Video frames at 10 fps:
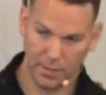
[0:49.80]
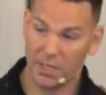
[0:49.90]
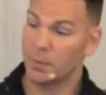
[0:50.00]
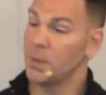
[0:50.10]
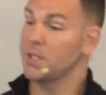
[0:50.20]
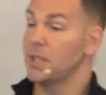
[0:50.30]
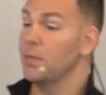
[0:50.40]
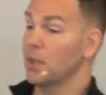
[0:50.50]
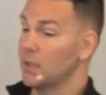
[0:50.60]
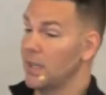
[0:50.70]

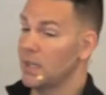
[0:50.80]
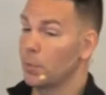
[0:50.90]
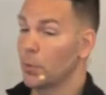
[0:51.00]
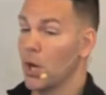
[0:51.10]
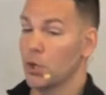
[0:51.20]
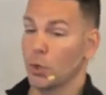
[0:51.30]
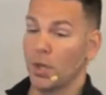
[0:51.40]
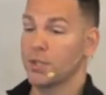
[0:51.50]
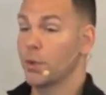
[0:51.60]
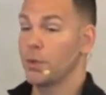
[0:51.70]
Specifically, the pressure
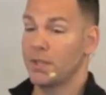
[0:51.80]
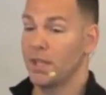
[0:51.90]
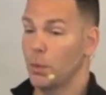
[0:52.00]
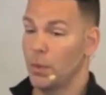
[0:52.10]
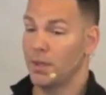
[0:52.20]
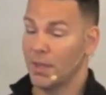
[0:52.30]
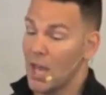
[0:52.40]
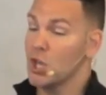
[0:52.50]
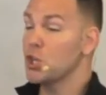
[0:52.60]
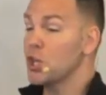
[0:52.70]
associated with
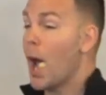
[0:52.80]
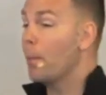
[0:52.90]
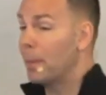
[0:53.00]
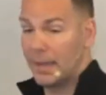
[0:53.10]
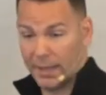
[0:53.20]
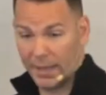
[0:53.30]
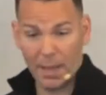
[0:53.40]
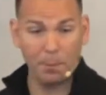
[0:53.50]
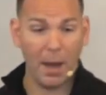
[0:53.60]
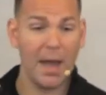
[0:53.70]
shopping
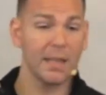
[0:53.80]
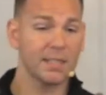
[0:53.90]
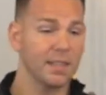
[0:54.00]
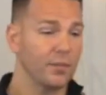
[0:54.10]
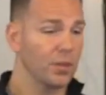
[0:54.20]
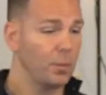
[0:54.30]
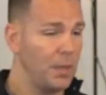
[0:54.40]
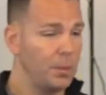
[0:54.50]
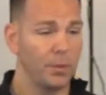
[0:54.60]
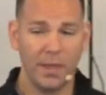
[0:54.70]
and buying stuff for the
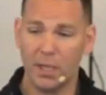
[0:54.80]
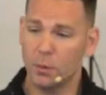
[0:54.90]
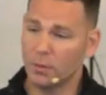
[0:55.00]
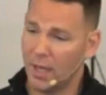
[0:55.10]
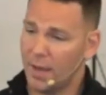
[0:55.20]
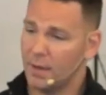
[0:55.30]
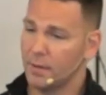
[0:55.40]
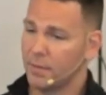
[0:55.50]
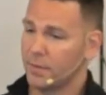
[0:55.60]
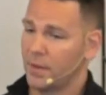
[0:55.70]
people that you
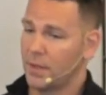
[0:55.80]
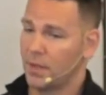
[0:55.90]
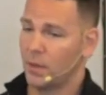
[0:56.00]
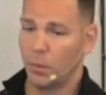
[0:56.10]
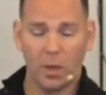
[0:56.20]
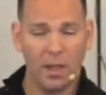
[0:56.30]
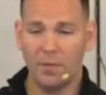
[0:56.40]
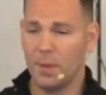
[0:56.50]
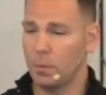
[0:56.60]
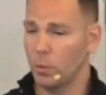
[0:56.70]
love. We all
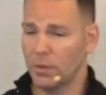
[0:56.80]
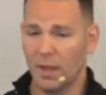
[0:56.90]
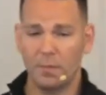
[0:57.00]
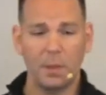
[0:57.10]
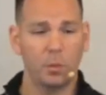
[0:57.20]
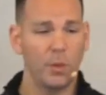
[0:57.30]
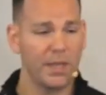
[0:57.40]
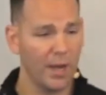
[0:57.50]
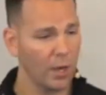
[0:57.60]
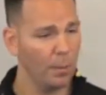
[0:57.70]
have people we love, people we
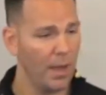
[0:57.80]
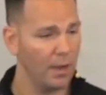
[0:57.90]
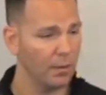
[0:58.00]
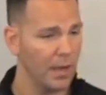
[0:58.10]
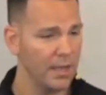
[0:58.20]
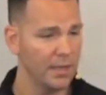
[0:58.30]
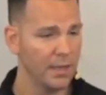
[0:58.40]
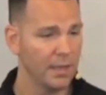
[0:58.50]
care about, right?